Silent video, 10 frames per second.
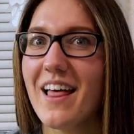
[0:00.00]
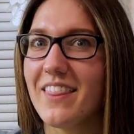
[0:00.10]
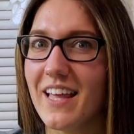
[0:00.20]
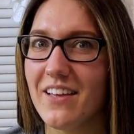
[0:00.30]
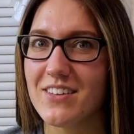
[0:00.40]

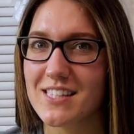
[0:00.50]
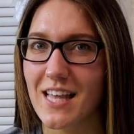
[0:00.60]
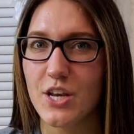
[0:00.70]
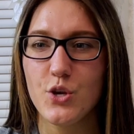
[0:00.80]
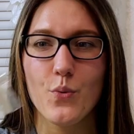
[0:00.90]
they even
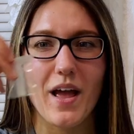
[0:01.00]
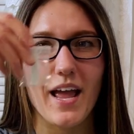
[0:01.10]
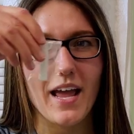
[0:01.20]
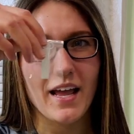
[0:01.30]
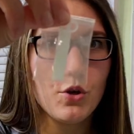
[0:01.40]
send you
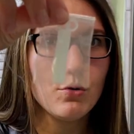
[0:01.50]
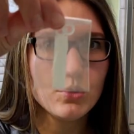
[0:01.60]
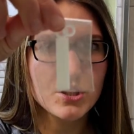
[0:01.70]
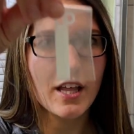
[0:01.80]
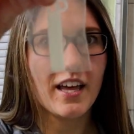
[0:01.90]
a
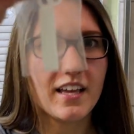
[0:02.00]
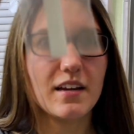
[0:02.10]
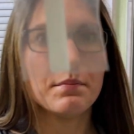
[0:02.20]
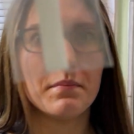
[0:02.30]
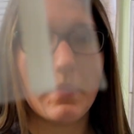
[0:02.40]
huge,
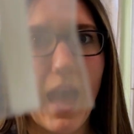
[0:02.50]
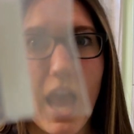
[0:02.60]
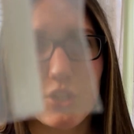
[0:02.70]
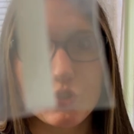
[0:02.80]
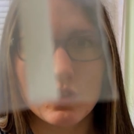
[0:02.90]

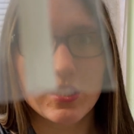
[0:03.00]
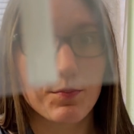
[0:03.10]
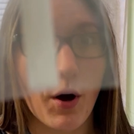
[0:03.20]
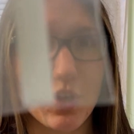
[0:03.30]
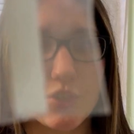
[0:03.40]
extra
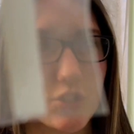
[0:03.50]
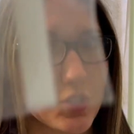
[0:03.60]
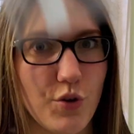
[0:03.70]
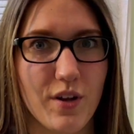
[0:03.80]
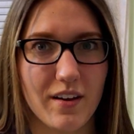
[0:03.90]
sponge so
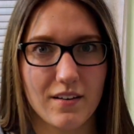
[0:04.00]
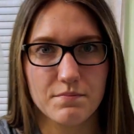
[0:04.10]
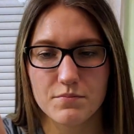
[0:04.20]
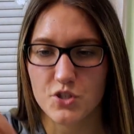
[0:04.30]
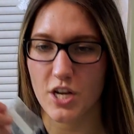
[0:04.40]
you can
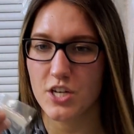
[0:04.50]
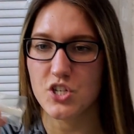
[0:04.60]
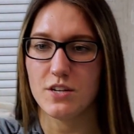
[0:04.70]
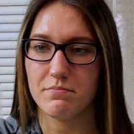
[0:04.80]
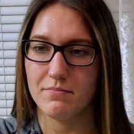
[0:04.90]
change
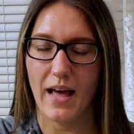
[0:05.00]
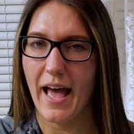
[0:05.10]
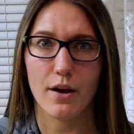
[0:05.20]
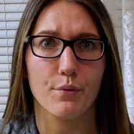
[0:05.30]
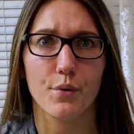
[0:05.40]
it.
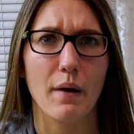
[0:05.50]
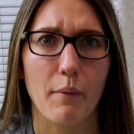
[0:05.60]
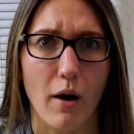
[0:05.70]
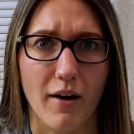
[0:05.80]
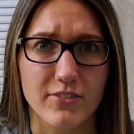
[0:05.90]
I don't know how
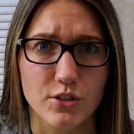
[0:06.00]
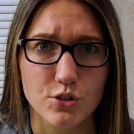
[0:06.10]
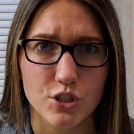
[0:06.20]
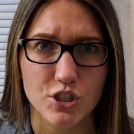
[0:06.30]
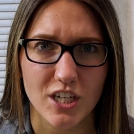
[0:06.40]
often you
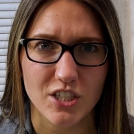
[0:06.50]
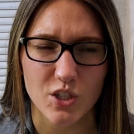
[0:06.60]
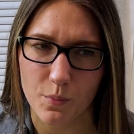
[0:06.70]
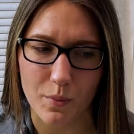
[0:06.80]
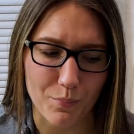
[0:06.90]
should change
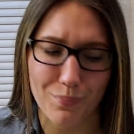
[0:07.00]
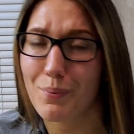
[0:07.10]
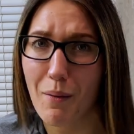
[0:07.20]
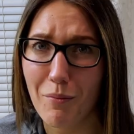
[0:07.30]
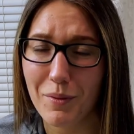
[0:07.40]
it, but
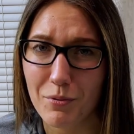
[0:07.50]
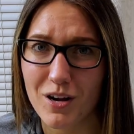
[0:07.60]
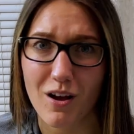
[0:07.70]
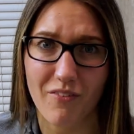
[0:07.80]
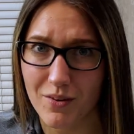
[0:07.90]
probably
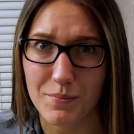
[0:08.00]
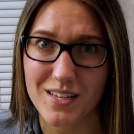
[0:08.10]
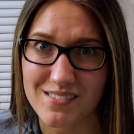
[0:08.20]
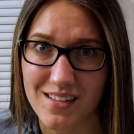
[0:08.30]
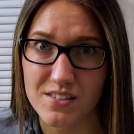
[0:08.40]
pretty often
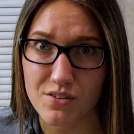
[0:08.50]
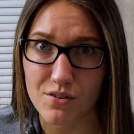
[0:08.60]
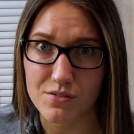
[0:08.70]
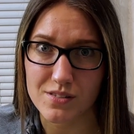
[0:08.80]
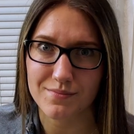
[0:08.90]
because that's
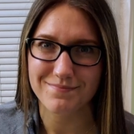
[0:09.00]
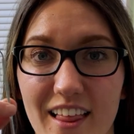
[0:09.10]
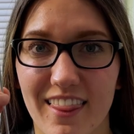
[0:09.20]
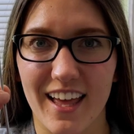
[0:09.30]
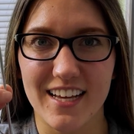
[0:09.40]
gross.
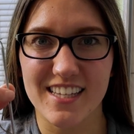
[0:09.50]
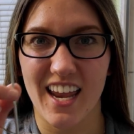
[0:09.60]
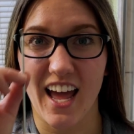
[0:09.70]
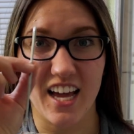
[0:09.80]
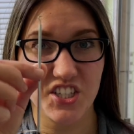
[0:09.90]
Like I
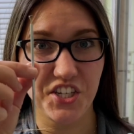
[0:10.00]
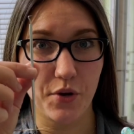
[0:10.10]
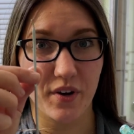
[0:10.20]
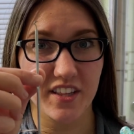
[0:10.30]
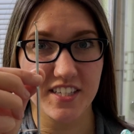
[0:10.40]
said, I just take
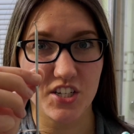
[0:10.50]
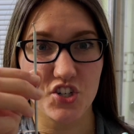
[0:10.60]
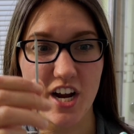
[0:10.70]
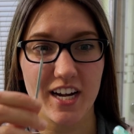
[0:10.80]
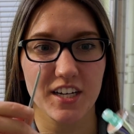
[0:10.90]
one of these
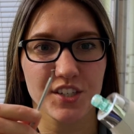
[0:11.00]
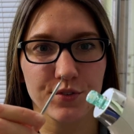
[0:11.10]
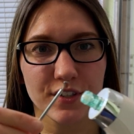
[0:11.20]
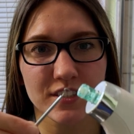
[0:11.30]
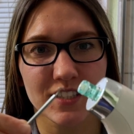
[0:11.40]
extracting
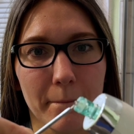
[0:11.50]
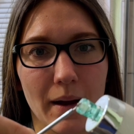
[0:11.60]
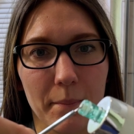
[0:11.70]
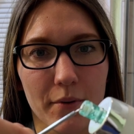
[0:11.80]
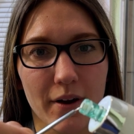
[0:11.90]
tools,
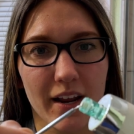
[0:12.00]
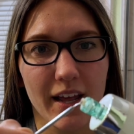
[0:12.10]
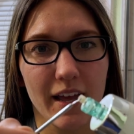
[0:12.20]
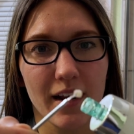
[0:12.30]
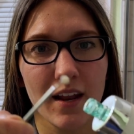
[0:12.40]
pop it right
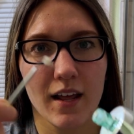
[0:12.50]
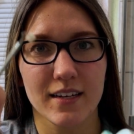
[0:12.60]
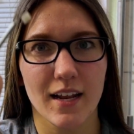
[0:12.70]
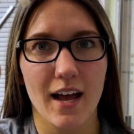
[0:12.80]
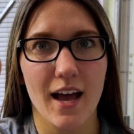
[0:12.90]
in,
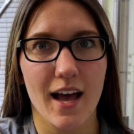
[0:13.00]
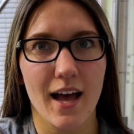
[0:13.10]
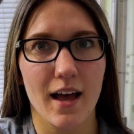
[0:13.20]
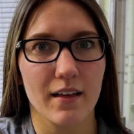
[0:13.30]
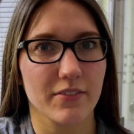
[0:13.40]

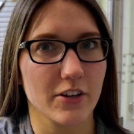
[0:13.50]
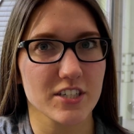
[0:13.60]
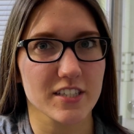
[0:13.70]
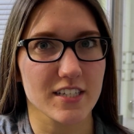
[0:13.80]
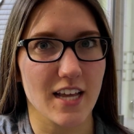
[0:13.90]
ta-da!
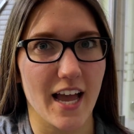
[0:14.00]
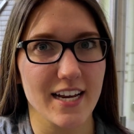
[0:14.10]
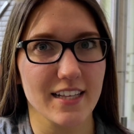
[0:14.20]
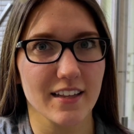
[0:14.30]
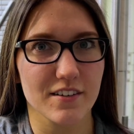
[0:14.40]
There's the
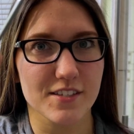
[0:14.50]
tiny little